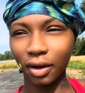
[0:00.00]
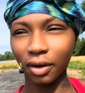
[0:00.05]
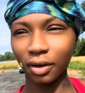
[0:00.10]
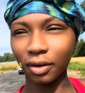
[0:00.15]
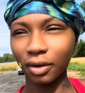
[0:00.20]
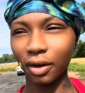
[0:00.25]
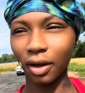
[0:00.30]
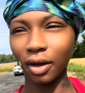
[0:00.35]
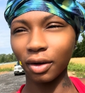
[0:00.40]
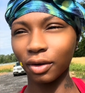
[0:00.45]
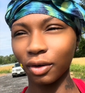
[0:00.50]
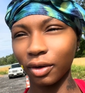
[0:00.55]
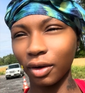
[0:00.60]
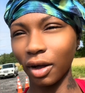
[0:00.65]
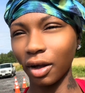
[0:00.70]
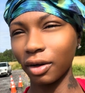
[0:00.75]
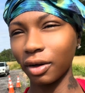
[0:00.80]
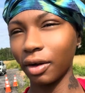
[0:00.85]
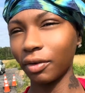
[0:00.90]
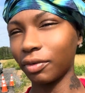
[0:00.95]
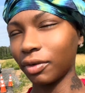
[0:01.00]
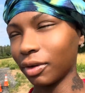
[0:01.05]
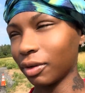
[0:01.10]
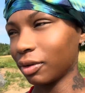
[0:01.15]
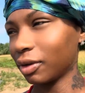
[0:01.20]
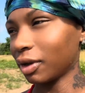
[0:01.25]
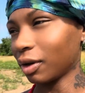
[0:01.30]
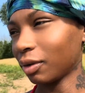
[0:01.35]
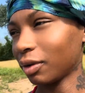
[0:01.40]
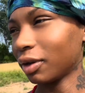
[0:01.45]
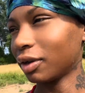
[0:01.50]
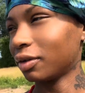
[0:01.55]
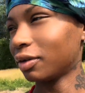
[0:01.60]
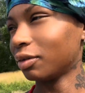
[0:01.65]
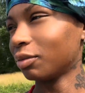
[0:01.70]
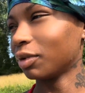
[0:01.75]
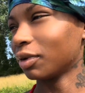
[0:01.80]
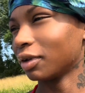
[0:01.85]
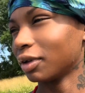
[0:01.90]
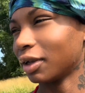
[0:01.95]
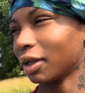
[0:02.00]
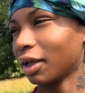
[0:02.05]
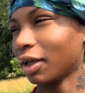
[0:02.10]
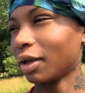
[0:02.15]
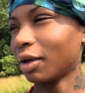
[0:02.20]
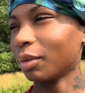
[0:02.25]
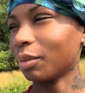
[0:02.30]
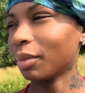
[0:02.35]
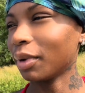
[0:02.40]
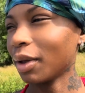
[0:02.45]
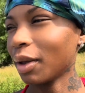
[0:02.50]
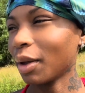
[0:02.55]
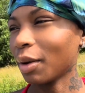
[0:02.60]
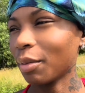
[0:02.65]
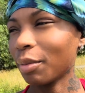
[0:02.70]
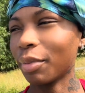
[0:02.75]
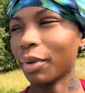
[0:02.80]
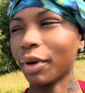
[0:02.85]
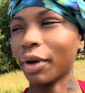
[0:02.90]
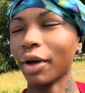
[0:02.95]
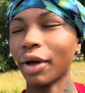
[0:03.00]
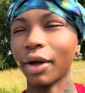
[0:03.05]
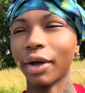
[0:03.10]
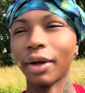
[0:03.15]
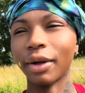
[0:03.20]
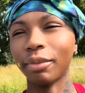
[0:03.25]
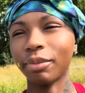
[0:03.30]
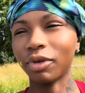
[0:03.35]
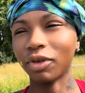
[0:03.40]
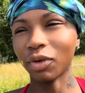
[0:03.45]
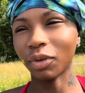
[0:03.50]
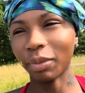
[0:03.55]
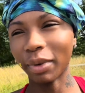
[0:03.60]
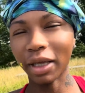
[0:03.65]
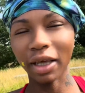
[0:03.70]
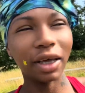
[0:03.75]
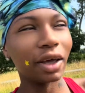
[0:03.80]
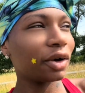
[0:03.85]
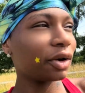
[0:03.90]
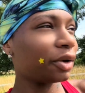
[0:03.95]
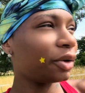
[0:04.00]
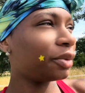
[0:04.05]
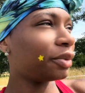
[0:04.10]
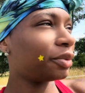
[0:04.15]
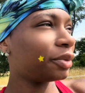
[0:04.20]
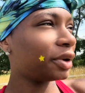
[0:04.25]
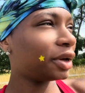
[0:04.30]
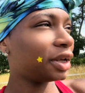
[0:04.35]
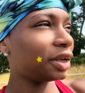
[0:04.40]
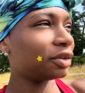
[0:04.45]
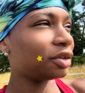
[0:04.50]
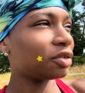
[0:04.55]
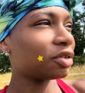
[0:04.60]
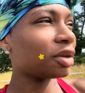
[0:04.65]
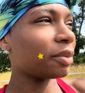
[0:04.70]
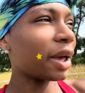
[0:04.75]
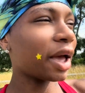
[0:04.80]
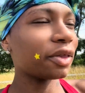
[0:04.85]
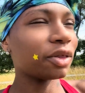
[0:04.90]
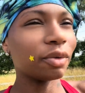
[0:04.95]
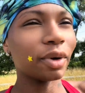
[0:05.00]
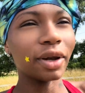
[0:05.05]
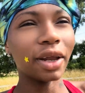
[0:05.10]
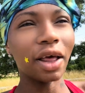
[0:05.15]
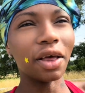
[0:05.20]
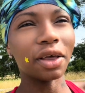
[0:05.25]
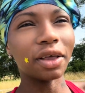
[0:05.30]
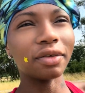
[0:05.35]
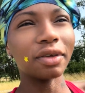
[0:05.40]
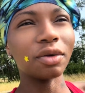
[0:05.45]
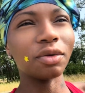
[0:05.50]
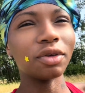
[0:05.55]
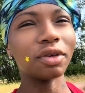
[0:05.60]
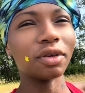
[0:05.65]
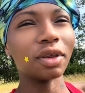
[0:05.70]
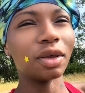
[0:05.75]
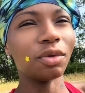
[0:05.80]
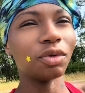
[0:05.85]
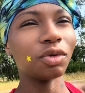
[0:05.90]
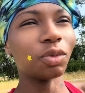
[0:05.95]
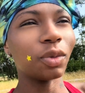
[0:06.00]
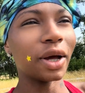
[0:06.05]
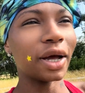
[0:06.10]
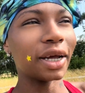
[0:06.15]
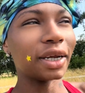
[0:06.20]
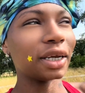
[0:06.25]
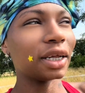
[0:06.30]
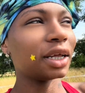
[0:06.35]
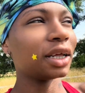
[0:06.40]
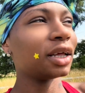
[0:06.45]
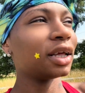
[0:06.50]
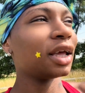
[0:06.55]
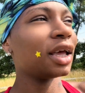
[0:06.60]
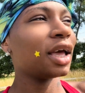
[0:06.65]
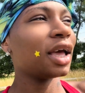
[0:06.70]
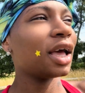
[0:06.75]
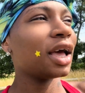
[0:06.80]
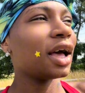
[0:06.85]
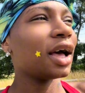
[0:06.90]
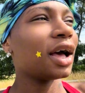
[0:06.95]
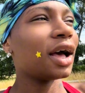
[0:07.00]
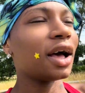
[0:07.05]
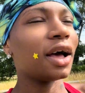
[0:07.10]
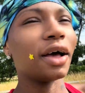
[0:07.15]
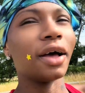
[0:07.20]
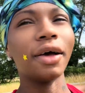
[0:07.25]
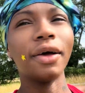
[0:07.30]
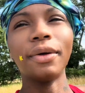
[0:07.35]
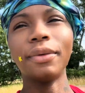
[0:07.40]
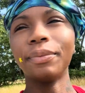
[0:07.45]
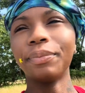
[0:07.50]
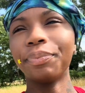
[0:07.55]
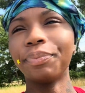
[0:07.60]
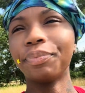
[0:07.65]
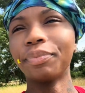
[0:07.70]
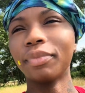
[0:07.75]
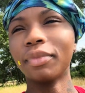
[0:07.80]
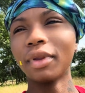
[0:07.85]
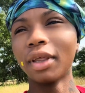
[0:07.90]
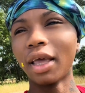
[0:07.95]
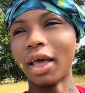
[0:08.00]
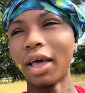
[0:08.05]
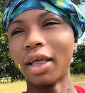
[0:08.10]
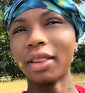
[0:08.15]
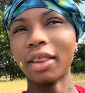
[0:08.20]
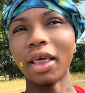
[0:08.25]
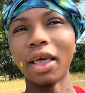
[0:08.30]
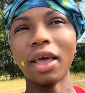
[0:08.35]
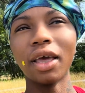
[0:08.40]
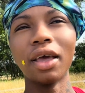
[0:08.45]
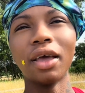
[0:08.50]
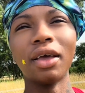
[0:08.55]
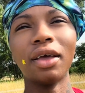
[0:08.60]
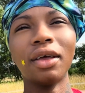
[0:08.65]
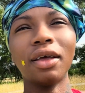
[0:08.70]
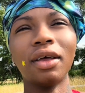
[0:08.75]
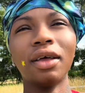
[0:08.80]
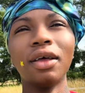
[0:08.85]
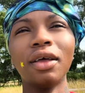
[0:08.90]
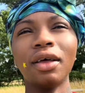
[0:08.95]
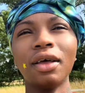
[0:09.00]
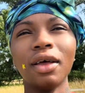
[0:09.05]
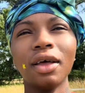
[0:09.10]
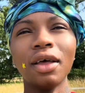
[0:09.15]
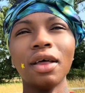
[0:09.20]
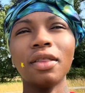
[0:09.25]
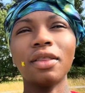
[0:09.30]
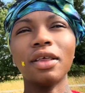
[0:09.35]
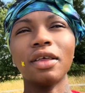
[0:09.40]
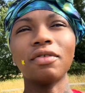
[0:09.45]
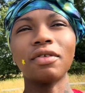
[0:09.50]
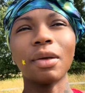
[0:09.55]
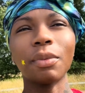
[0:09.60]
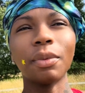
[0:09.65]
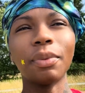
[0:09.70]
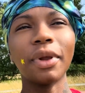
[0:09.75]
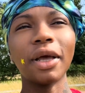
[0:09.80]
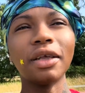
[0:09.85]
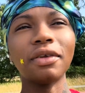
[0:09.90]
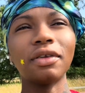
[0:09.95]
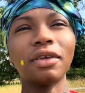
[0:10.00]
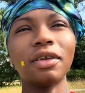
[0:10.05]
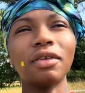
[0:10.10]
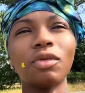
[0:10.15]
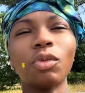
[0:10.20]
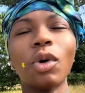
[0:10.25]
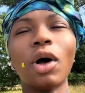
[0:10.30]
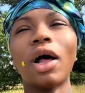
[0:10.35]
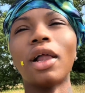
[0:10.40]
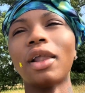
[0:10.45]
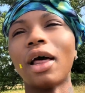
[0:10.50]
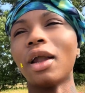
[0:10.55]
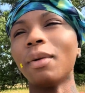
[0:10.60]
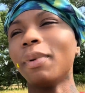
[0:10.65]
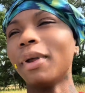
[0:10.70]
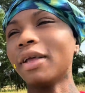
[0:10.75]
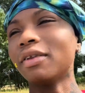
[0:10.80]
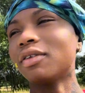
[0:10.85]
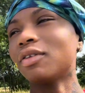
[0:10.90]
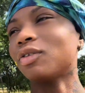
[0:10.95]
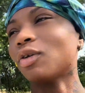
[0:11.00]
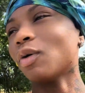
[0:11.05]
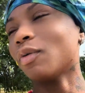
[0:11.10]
Y'all know y'all nephew. He don't listen with a damn. But so me and Giggle, he's using the bathroom right now because he was whining. Yeah, these type of places, well, a lot of places so